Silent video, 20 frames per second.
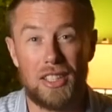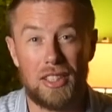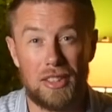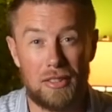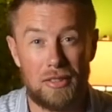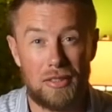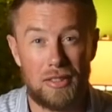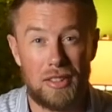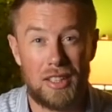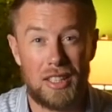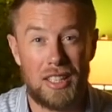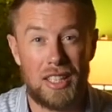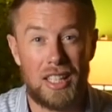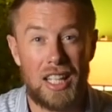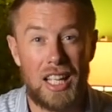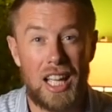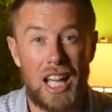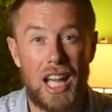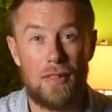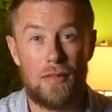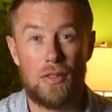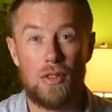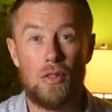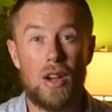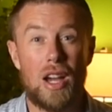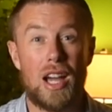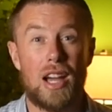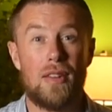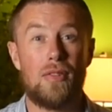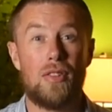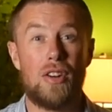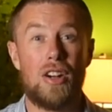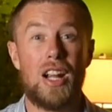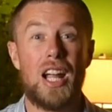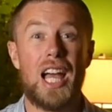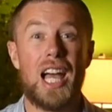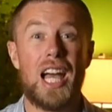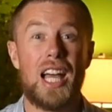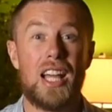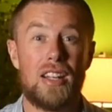of? Have you ever
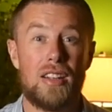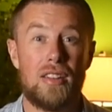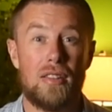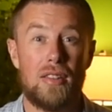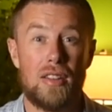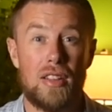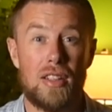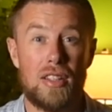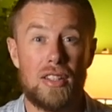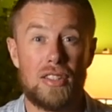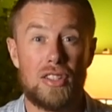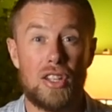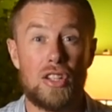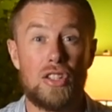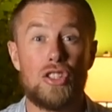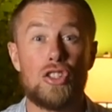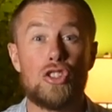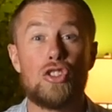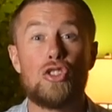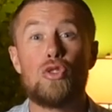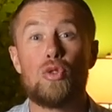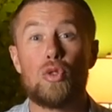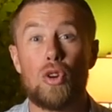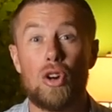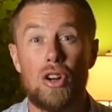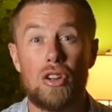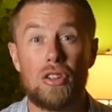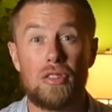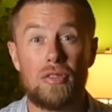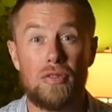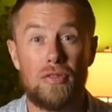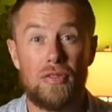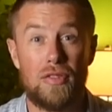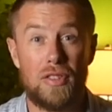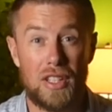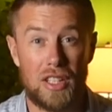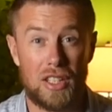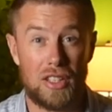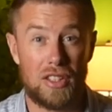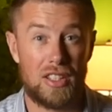had such a strong
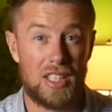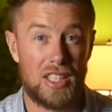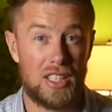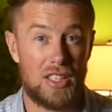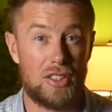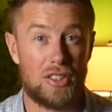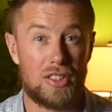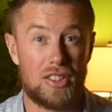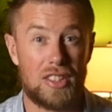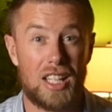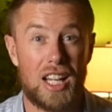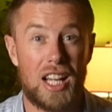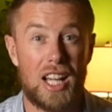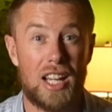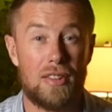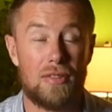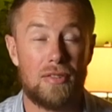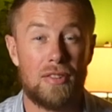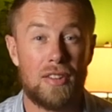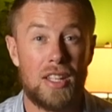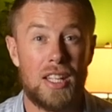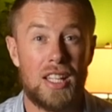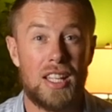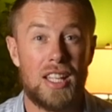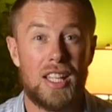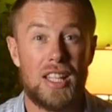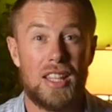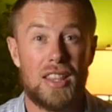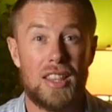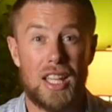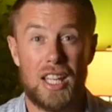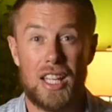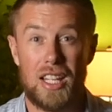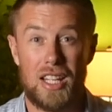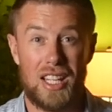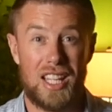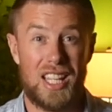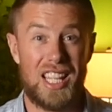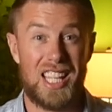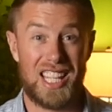fear in your life that
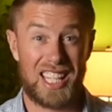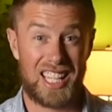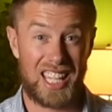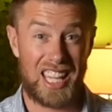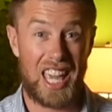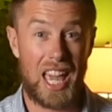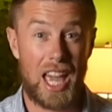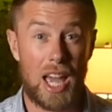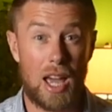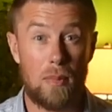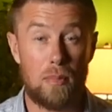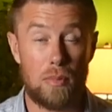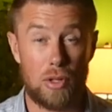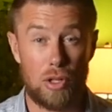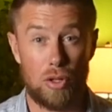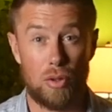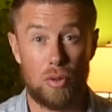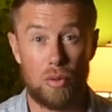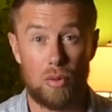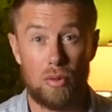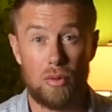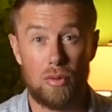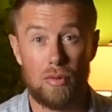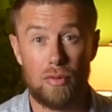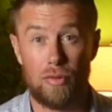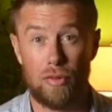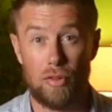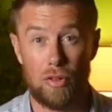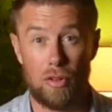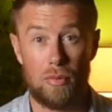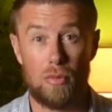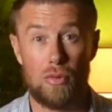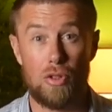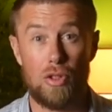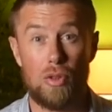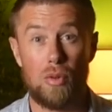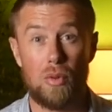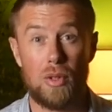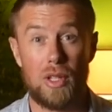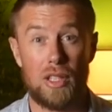it kept you from
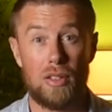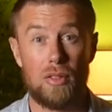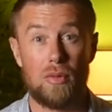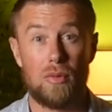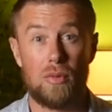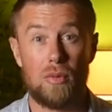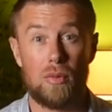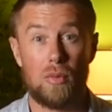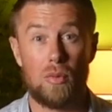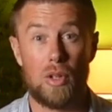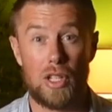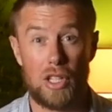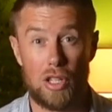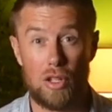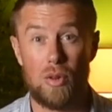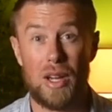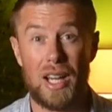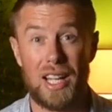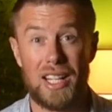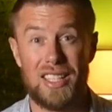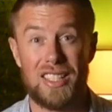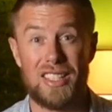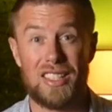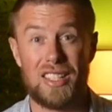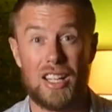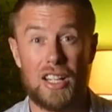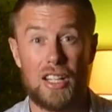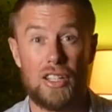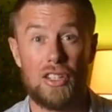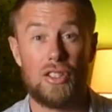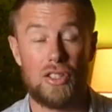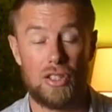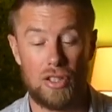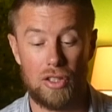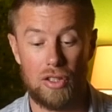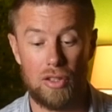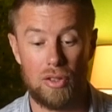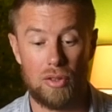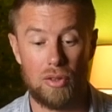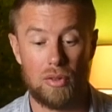doing what you had desired to
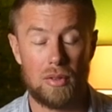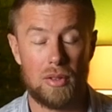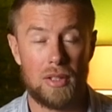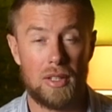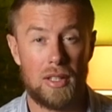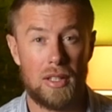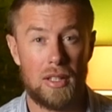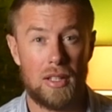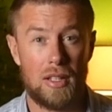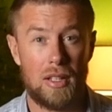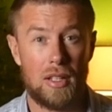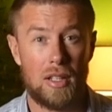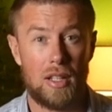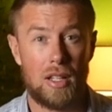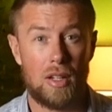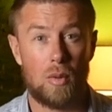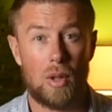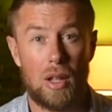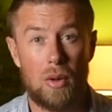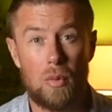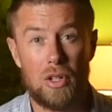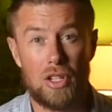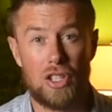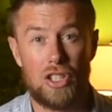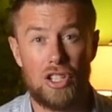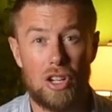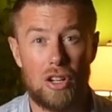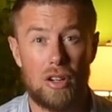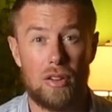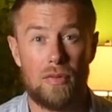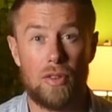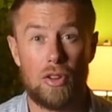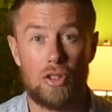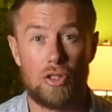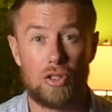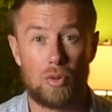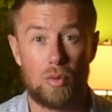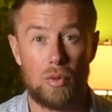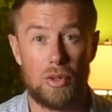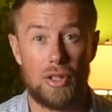do? Well, I want to share a
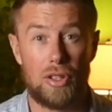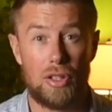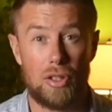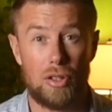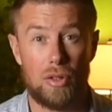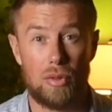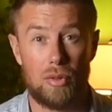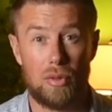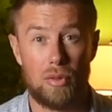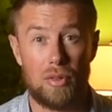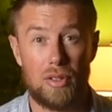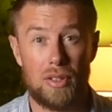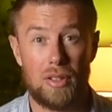verse with you